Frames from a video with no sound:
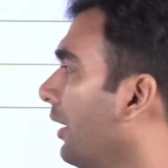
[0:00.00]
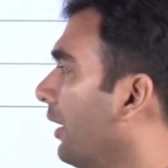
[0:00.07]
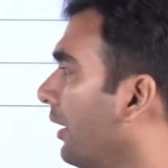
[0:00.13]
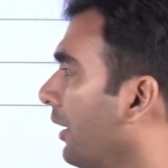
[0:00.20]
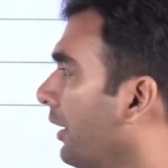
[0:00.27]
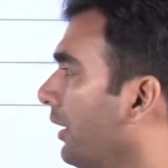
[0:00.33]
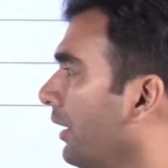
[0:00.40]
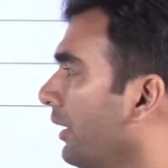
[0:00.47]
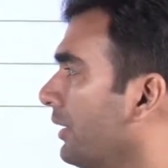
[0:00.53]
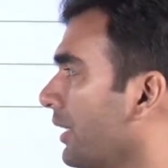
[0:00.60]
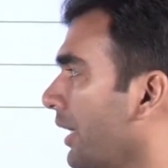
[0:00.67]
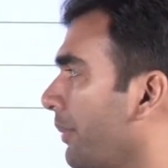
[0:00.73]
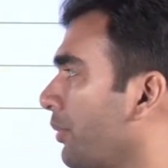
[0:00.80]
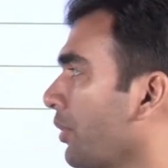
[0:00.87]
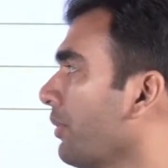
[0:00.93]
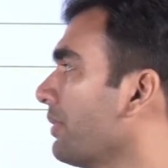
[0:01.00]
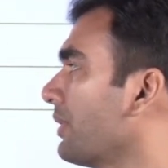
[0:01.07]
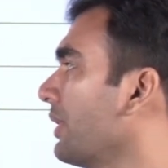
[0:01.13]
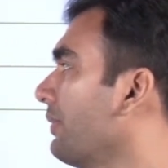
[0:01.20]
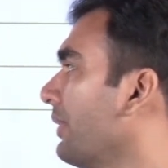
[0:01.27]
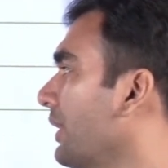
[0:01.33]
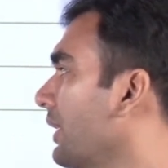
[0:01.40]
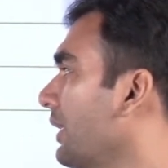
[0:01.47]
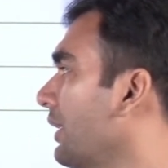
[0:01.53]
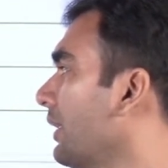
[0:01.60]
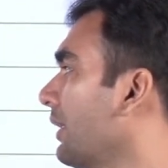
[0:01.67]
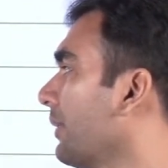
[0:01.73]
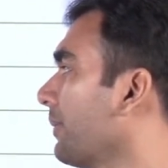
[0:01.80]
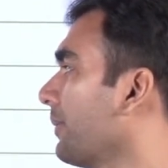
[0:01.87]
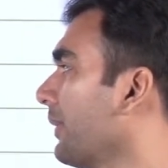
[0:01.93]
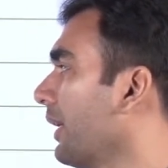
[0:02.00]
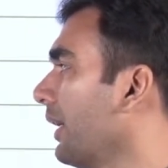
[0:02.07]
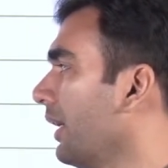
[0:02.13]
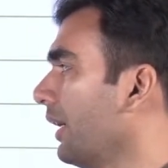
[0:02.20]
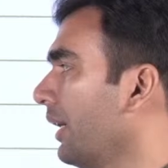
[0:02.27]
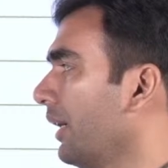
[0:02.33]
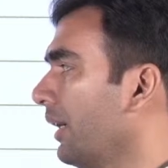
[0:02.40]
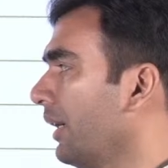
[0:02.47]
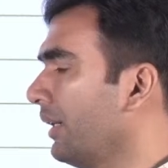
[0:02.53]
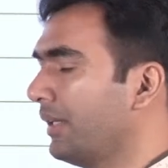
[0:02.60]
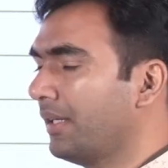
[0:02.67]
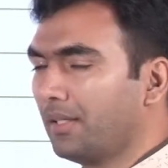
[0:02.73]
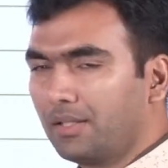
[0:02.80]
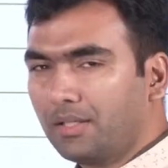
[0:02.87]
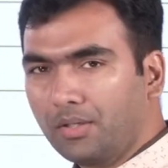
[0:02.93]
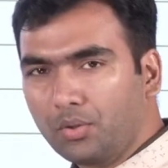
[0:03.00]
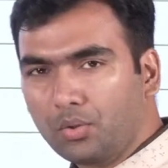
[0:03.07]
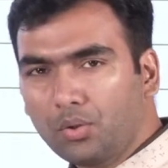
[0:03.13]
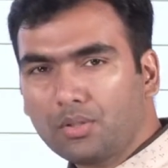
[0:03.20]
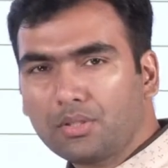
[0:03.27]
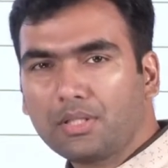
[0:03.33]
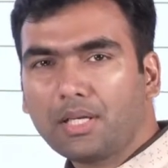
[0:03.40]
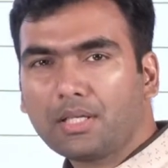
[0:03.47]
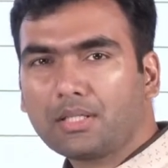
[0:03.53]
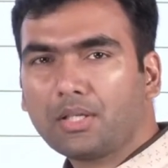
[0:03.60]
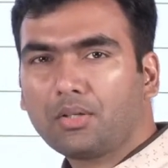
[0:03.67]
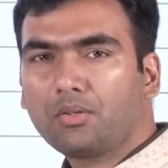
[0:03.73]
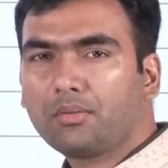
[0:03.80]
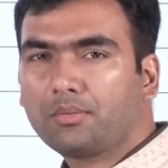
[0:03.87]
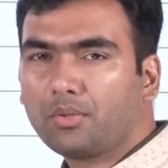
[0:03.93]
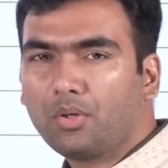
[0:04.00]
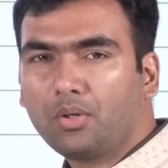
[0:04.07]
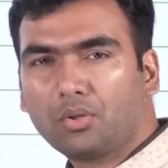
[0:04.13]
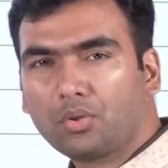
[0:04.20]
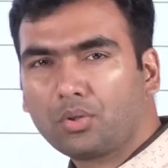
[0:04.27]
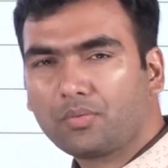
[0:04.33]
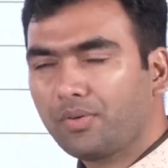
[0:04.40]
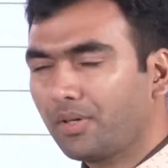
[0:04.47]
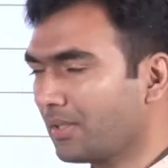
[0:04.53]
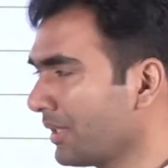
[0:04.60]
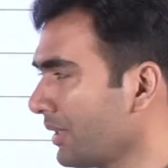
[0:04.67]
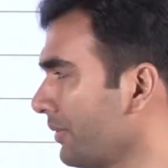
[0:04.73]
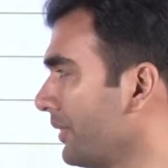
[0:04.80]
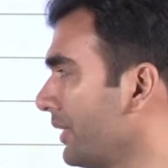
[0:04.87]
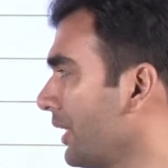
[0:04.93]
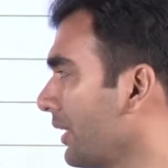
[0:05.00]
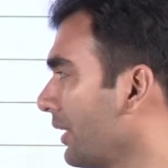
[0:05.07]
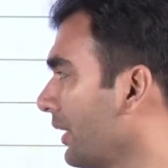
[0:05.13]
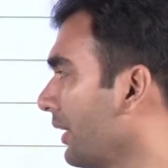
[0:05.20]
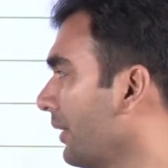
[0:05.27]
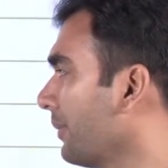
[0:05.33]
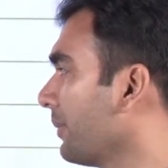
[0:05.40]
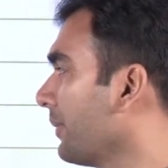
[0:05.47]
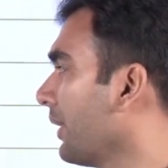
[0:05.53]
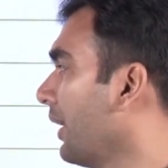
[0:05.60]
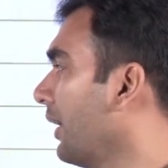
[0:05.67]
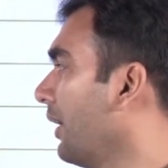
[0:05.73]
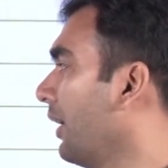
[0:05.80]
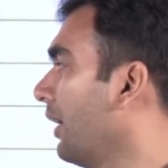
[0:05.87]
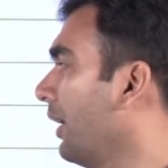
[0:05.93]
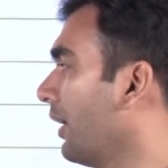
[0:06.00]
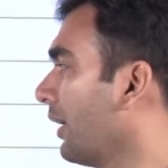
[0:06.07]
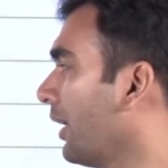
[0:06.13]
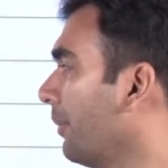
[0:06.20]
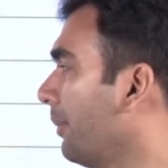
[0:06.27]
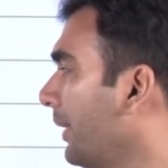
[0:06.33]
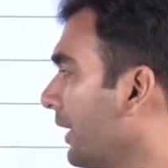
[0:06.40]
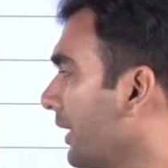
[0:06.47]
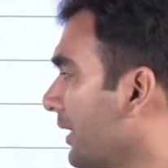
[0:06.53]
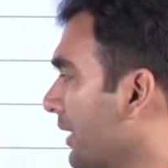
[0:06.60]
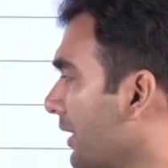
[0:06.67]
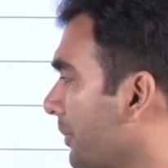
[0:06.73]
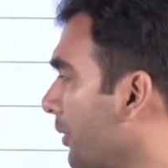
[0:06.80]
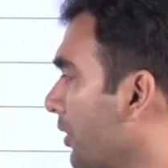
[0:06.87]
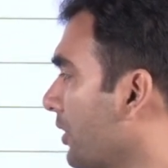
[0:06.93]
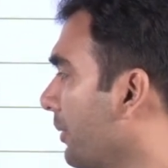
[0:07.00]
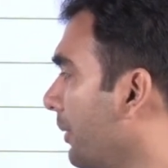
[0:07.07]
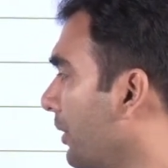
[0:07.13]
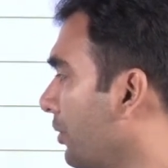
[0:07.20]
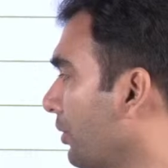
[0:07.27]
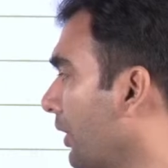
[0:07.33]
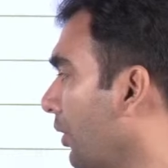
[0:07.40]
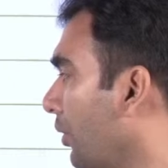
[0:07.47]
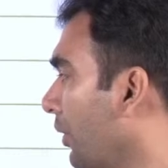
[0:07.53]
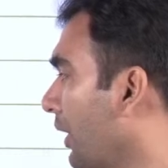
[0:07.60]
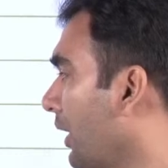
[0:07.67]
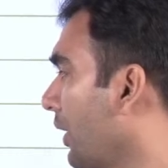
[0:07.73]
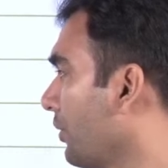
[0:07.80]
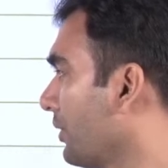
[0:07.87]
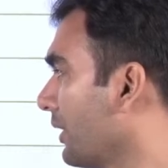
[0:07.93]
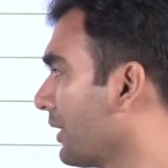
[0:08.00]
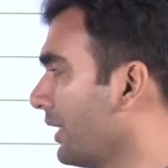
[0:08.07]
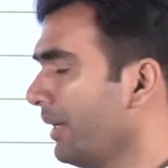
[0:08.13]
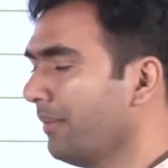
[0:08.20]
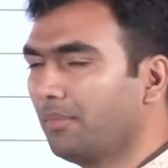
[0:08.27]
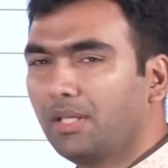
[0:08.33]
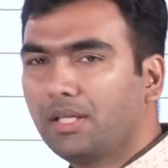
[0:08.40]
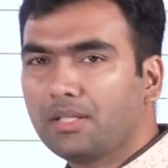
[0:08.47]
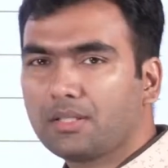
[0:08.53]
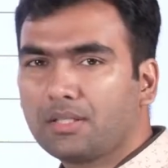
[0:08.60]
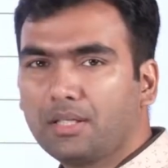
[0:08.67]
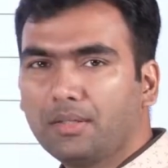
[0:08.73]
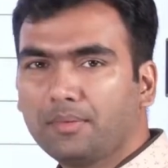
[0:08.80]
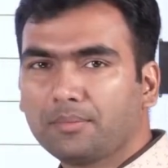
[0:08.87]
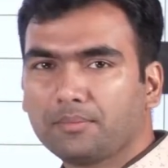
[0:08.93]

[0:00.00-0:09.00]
It approves the budget, it controls the executive, so all those functions which are there. Government is responsible to the lower house, the same thing is there.